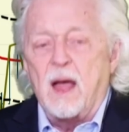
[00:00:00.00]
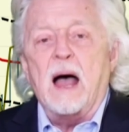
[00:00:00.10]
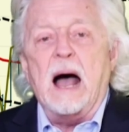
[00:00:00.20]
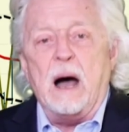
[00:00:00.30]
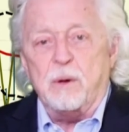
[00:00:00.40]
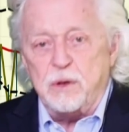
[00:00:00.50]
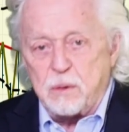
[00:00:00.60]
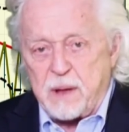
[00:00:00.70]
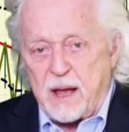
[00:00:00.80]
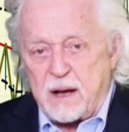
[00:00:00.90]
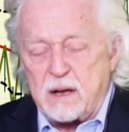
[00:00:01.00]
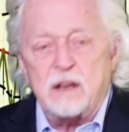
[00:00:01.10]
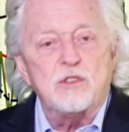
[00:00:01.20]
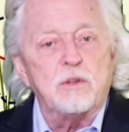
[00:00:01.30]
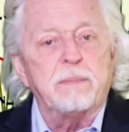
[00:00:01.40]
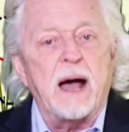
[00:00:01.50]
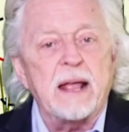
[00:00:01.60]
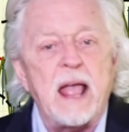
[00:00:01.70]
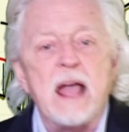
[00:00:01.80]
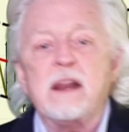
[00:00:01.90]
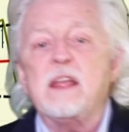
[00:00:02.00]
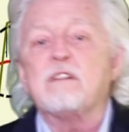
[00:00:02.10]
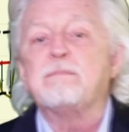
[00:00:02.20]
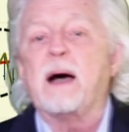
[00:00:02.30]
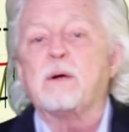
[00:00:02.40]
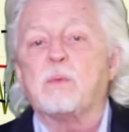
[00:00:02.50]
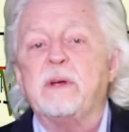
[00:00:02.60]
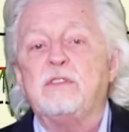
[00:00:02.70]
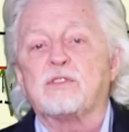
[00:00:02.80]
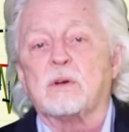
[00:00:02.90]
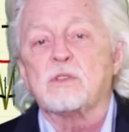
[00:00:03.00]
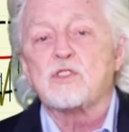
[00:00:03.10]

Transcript: How you get it is you buy any of my research,